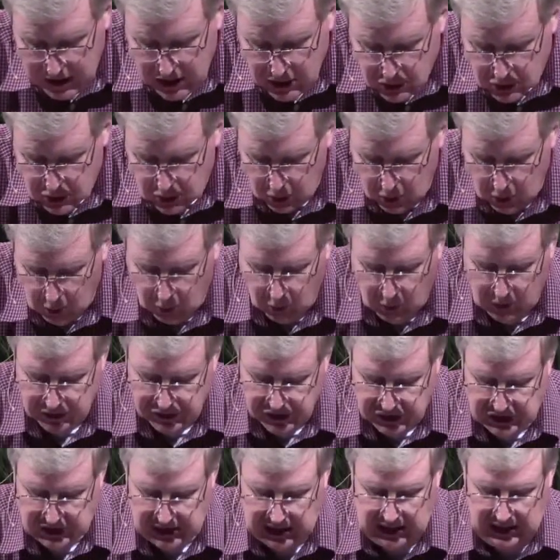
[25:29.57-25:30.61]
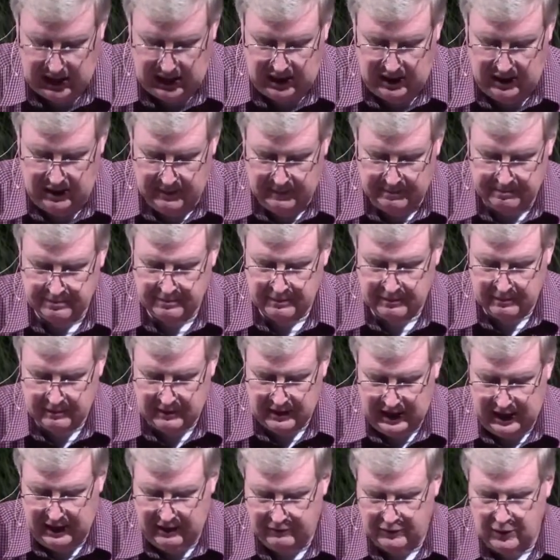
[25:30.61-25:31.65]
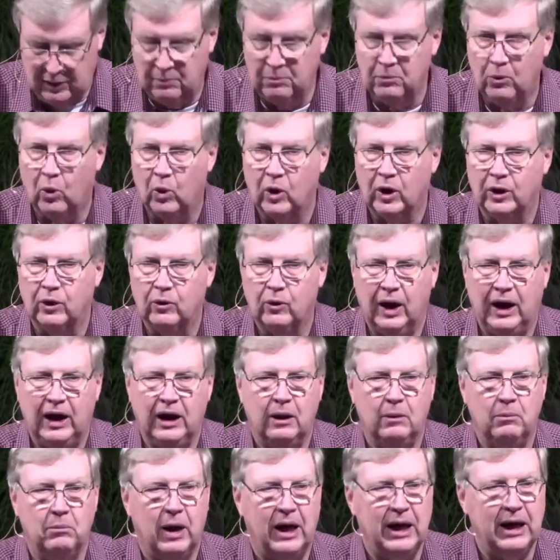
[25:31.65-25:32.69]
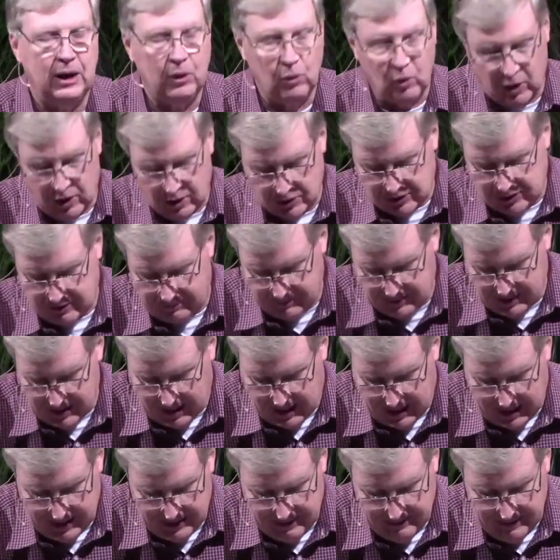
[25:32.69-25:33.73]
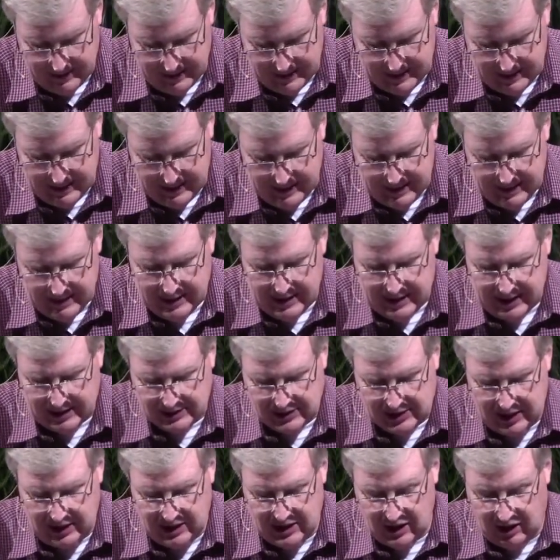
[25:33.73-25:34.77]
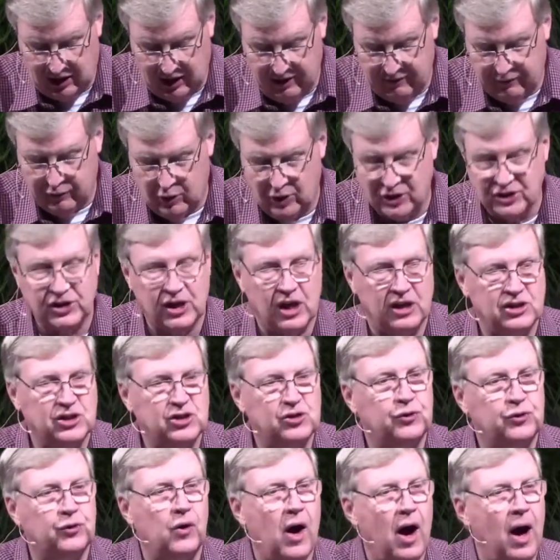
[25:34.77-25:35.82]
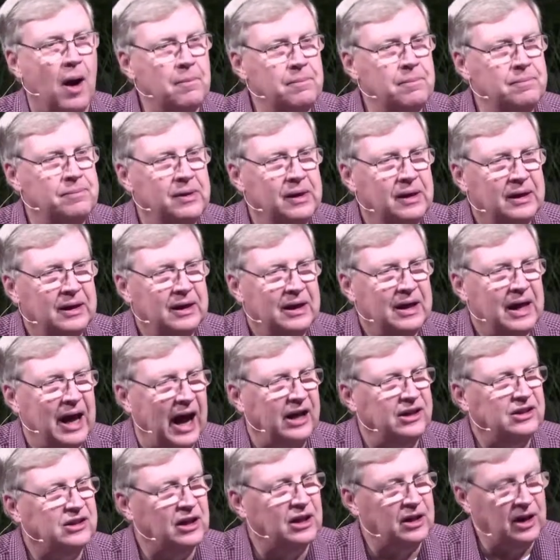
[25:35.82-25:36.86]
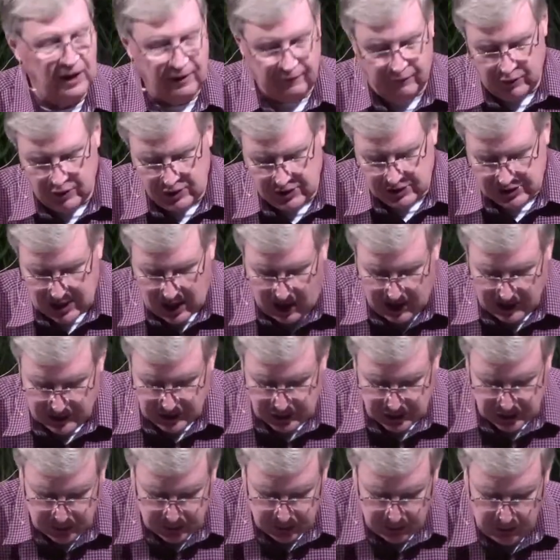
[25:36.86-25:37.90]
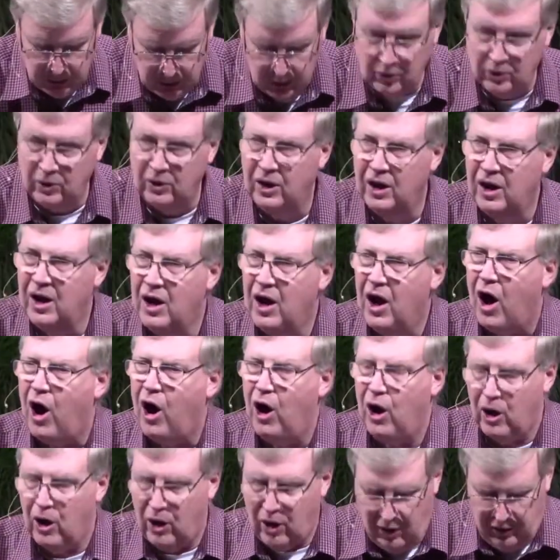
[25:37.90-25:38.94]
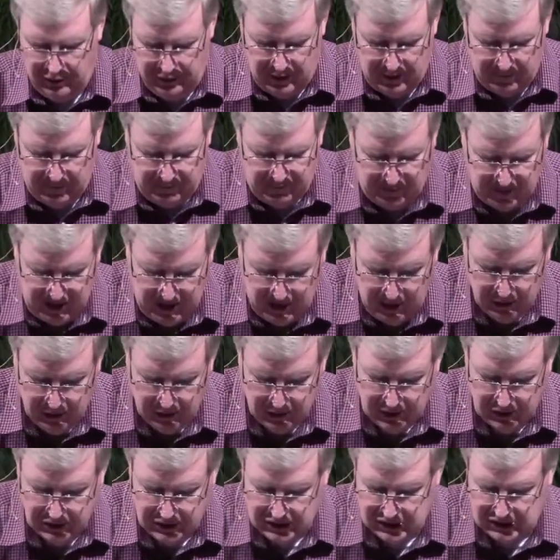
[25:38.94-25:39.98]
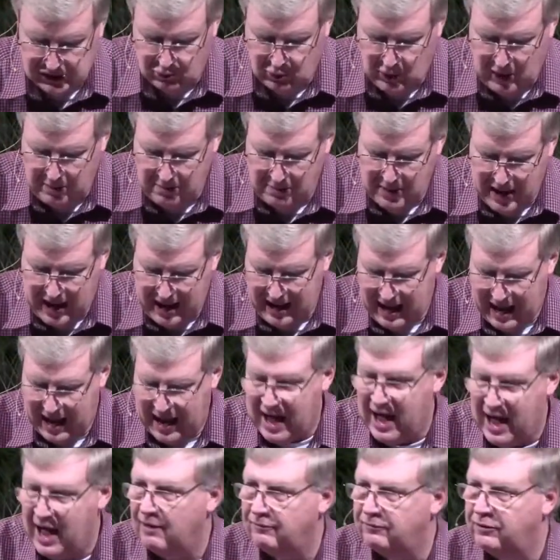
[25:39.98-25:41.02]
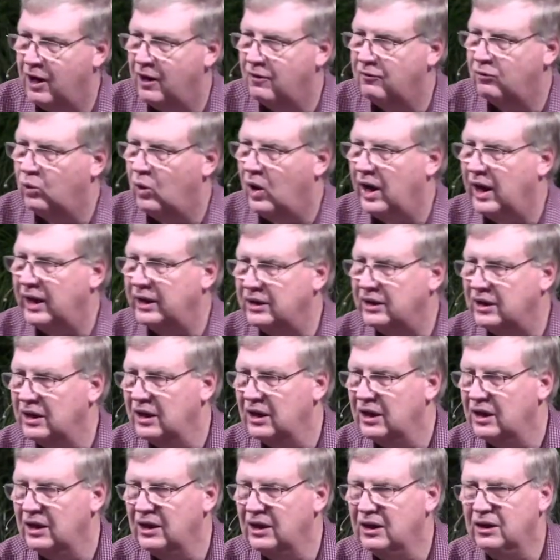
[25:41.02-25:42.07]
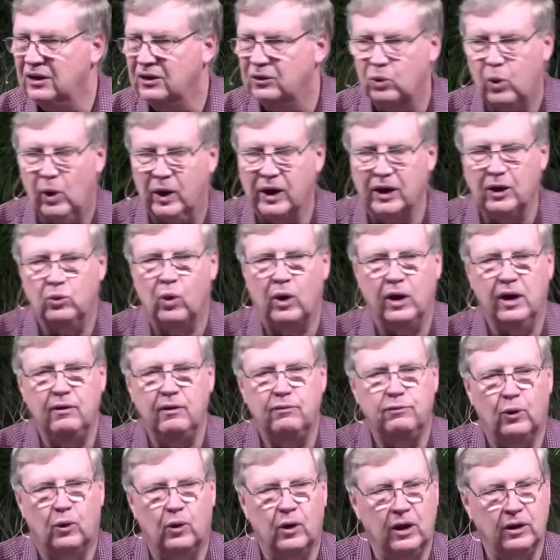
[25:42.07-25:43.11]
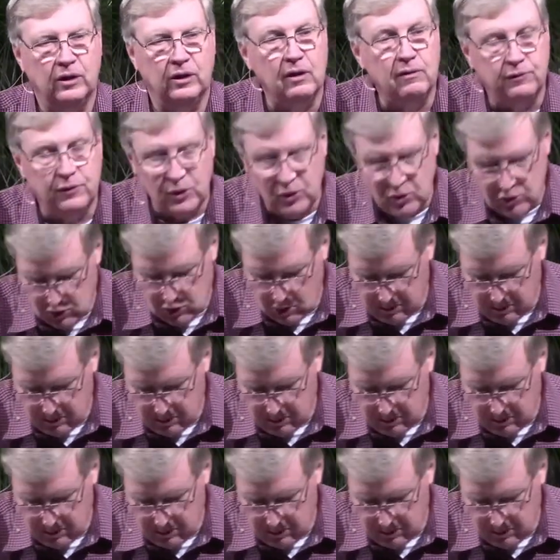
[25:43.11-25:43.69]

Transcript: too will see even more great and mighty works of God as He delivers us from and delivers us through all the fears we may have of what 2024 and the future